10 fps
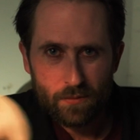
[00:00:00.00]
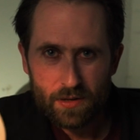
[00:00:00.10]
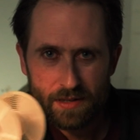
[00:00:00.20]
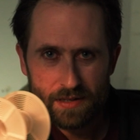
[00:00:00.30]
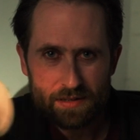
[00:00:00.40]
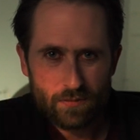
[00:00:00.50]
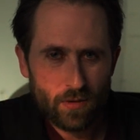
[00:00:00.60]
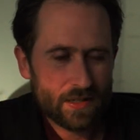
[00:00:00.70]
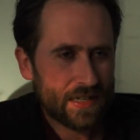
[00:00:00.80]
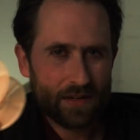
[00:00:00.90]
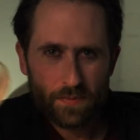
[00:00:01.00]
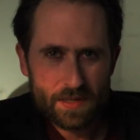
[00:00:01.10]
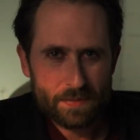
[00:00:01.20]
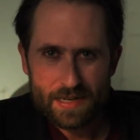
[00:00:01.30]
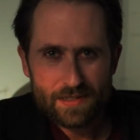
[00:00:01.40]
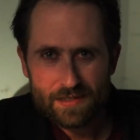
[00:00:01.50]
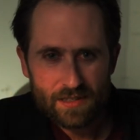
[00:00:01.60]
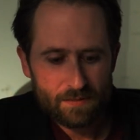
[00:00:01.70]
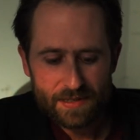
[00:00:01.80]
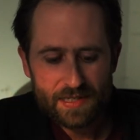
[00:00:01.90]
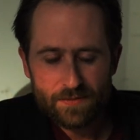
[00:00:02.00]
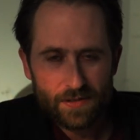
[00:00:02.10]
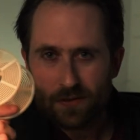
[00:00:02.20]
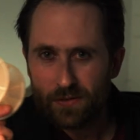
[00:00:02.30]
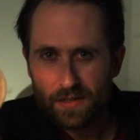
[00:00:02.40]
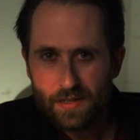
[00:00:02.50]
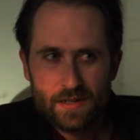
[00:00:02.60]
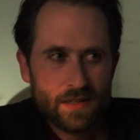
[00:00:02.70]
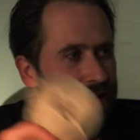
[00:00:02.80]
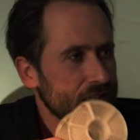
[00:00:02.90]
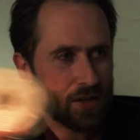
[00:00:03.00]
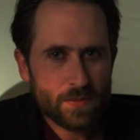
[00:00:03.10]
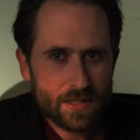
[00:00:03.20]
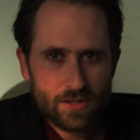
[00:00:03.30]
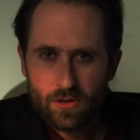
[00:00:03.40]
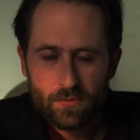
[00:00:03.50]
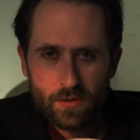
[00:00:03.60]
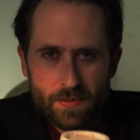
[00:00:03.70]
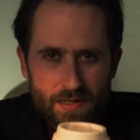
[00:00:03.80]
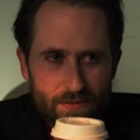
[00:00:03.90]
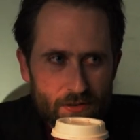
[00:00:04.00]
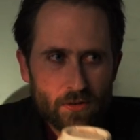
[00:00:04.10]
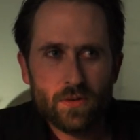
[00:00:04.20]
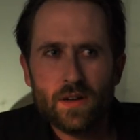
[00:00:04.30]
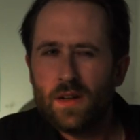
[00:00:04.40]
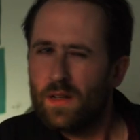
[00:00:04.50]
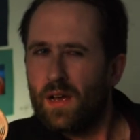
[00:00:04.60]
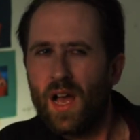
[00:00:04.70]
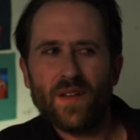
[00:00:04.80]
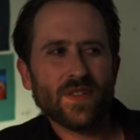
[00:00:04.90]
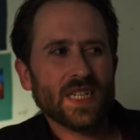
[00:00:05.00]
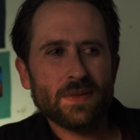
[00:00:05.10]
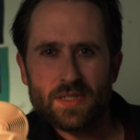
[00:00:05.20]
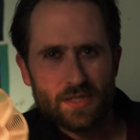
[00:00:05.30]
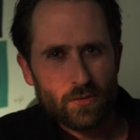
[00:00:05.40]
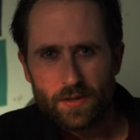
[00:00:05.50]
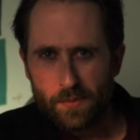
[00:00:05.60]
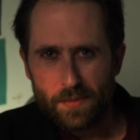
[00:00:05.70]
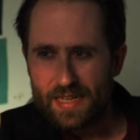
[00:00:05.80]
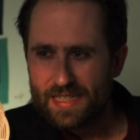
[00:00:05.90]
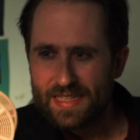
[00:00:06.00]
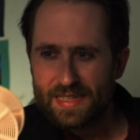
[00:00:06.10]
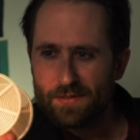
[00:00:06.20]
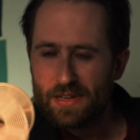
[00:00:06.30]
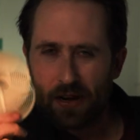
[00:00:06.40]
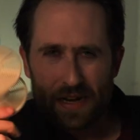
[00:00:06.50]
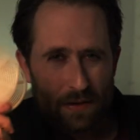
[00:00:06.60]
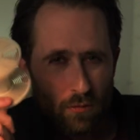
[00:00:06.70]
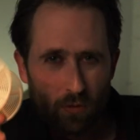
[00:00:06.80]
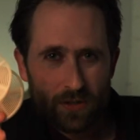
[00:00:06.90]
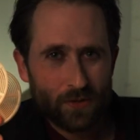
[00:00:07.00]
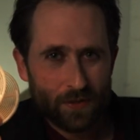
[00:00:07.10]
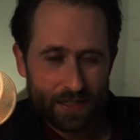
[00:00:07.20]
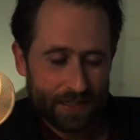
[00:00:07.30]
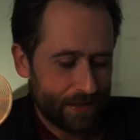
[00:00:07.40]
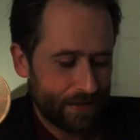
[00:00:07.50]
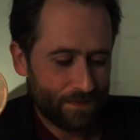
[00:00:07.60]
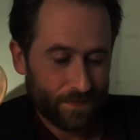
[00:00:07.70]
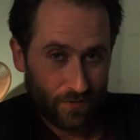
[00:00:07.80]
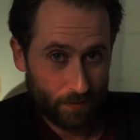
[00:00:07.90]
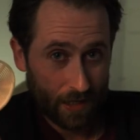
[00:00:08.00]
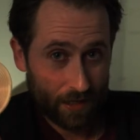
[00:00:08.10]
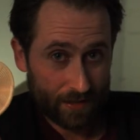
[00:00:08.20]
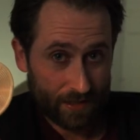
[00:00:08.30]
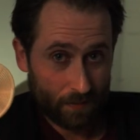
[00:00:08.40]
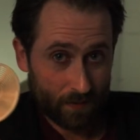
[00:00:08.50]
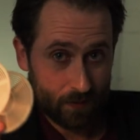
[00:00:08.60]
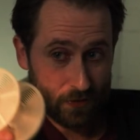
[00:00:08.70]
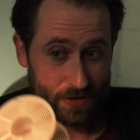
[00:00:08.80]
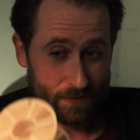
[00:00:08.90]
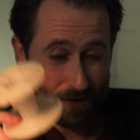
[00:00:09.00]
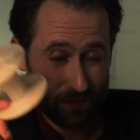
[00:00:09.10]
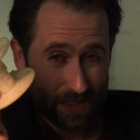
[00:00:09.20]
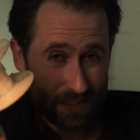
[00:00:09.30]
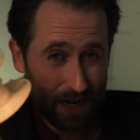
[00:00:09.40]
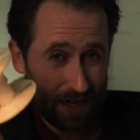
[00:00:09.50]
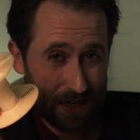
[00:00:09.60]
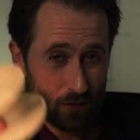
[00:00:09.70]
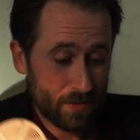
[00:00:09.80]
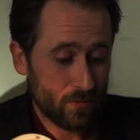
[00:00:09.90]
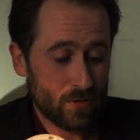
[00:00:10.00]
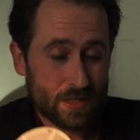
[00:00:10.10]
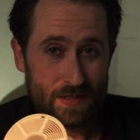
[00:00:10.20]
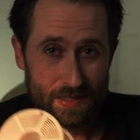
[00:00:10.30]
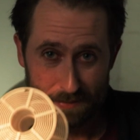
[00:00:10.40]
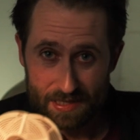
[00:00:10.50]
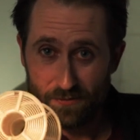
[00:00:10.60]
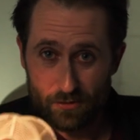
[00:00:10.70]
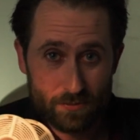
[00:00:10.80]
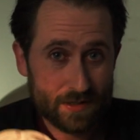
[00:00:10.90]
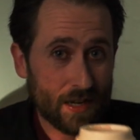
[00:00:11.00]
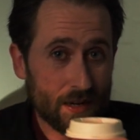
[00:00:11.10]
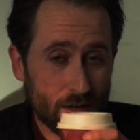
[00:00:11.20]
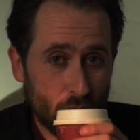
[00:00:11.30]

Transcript: one of these. One day it'll be the Patterson's just being difficult. The next day it'll be the Jobo being difficult. Half the time it's to do with humidity. If you got any water in these from the last time you developed it, if you have a tiny little bit of water, it can make the film stuck.